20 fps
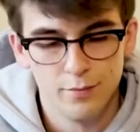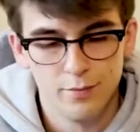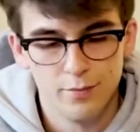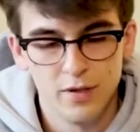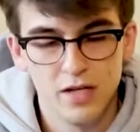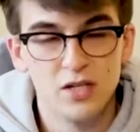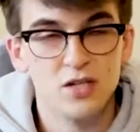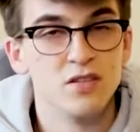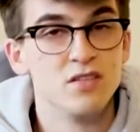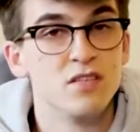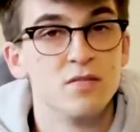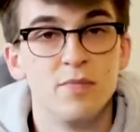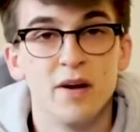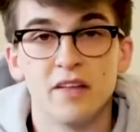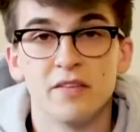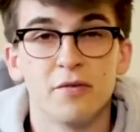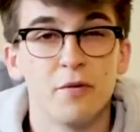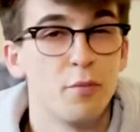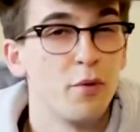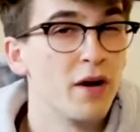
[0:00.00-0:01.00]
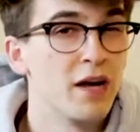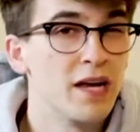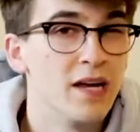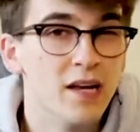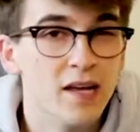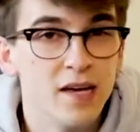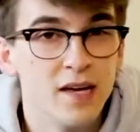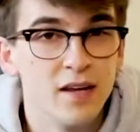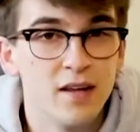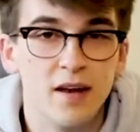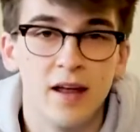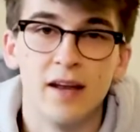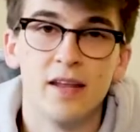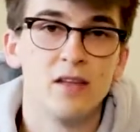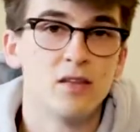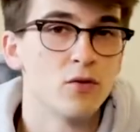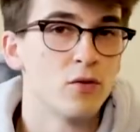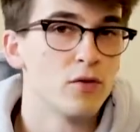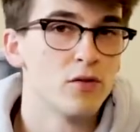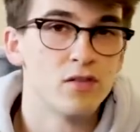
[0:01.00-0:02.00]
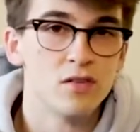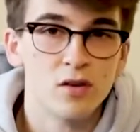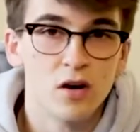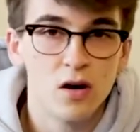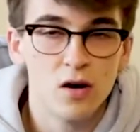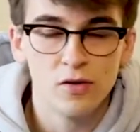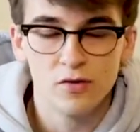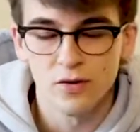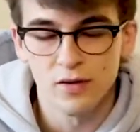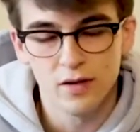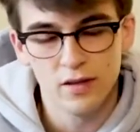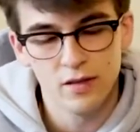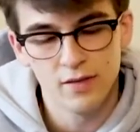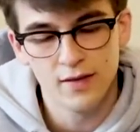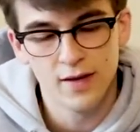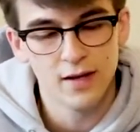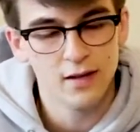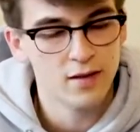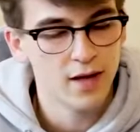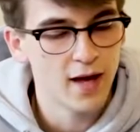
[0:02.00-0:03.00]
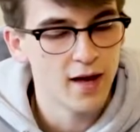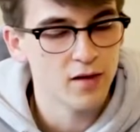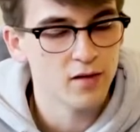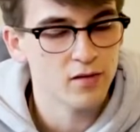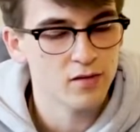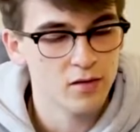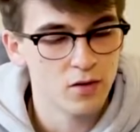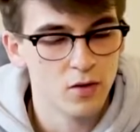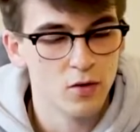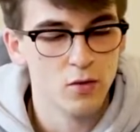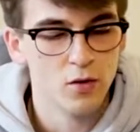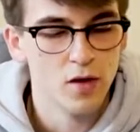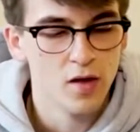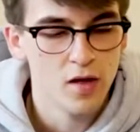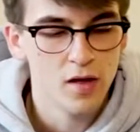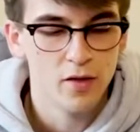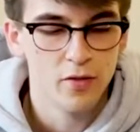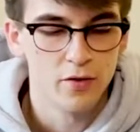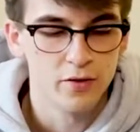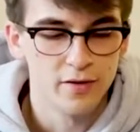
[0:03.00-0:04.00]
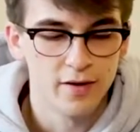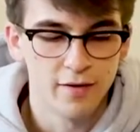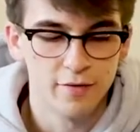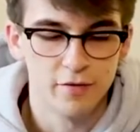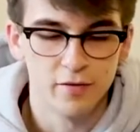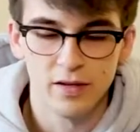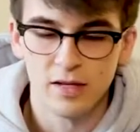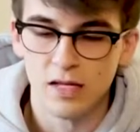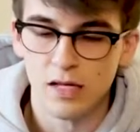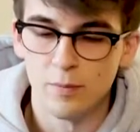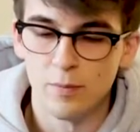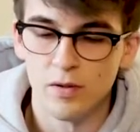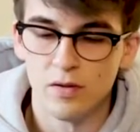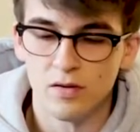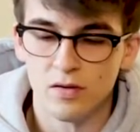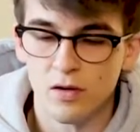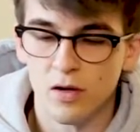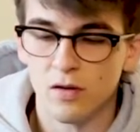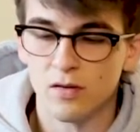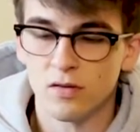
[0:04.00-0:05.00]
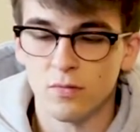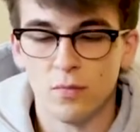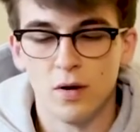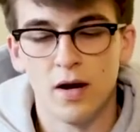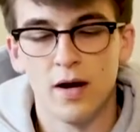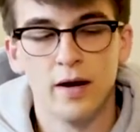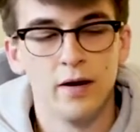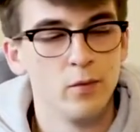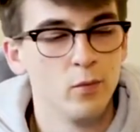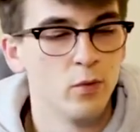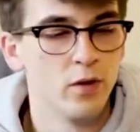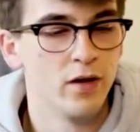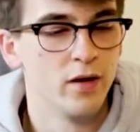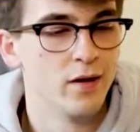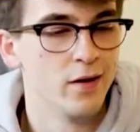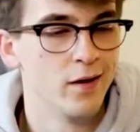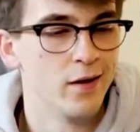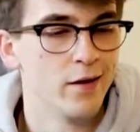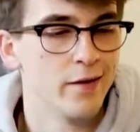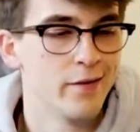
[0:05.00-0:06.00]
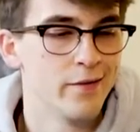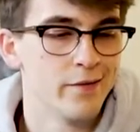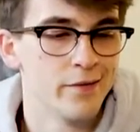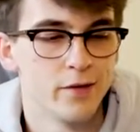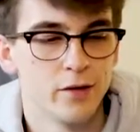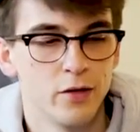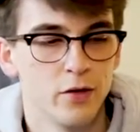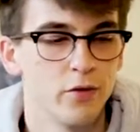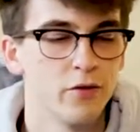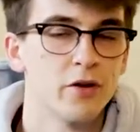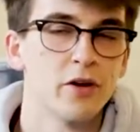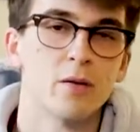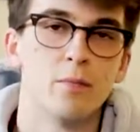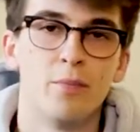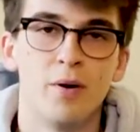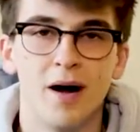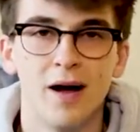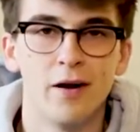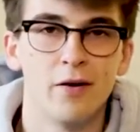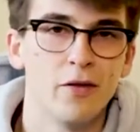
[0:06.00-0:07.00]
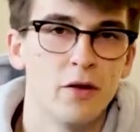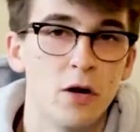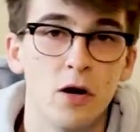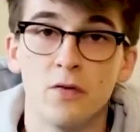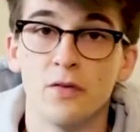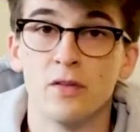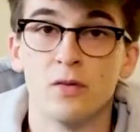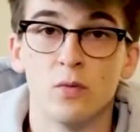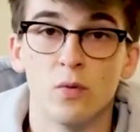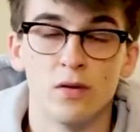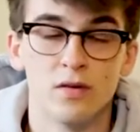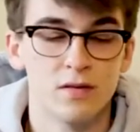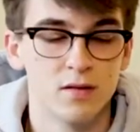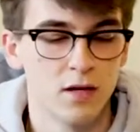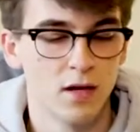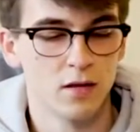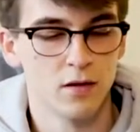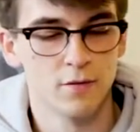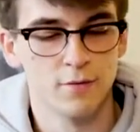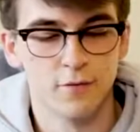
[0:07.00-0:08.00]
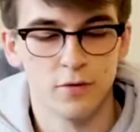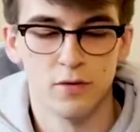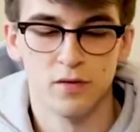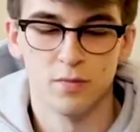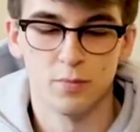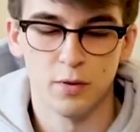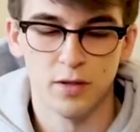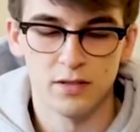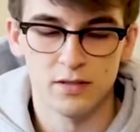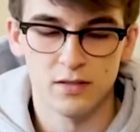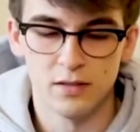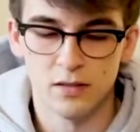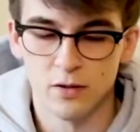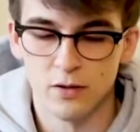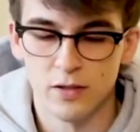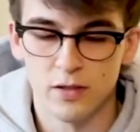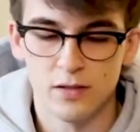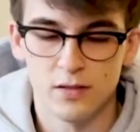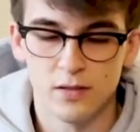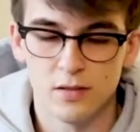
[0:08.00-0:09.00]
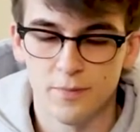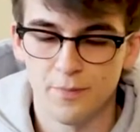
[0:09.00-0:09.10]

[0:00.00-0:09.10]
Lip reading: Beech is the best for breaking in and any sort of stalls or anything like that, so they're definitely keeping stalls in mind when they're compiling all these woods together for the Splice series.